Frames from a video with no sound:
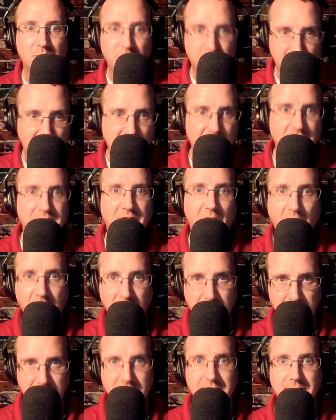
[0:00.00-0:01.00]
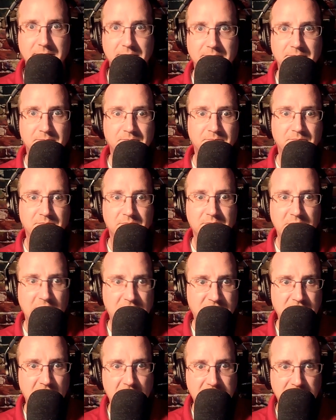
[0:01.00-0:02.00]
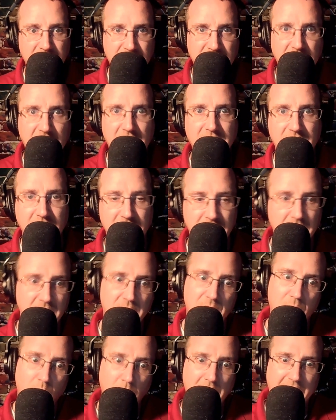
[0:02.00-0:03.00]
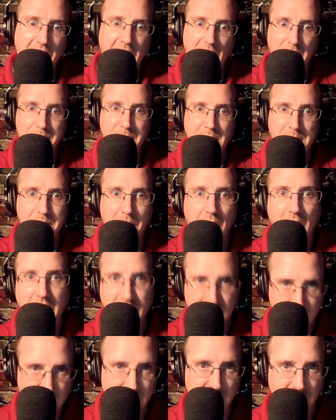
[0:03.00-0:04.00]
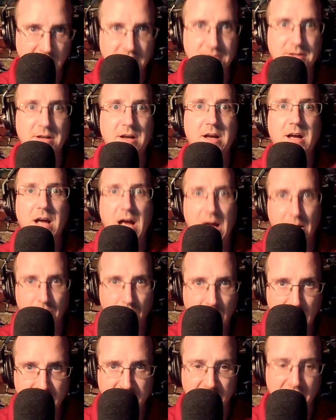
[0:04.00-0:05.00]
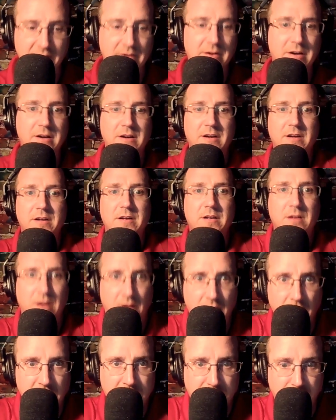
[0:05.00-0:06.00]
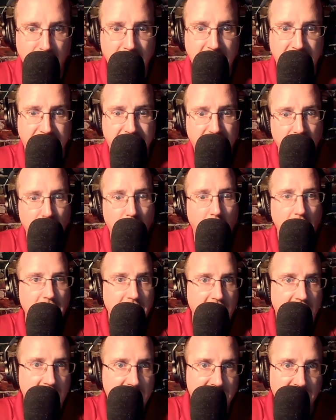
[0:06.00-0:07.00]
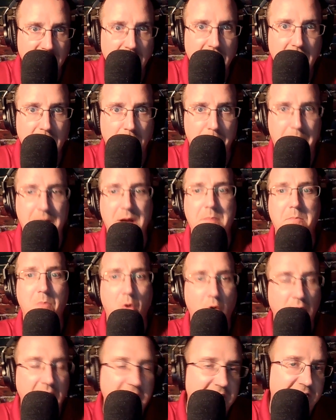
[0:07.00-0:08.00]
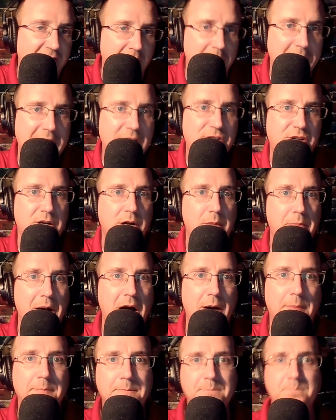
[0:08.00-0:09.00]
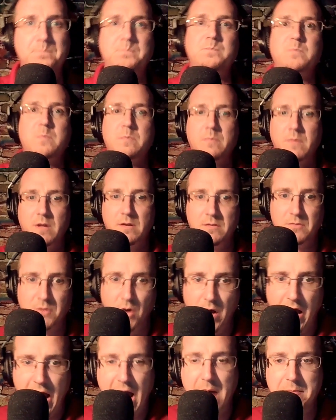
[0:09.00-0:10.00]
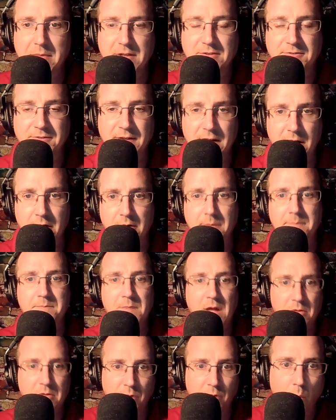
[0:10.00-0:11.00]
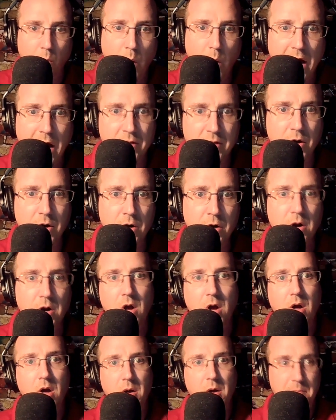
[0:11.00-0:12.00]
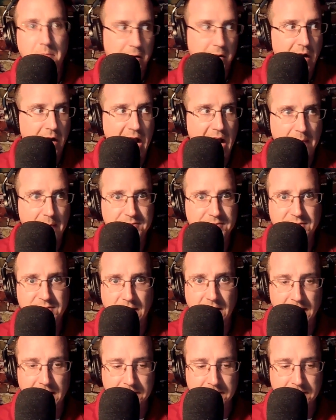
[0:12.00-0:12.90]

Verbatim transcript: that environment. That's not to say that we can't be pioneers. However, good grief, you'd want to have a little bit more information about the atmosphere, the weather, perhaps...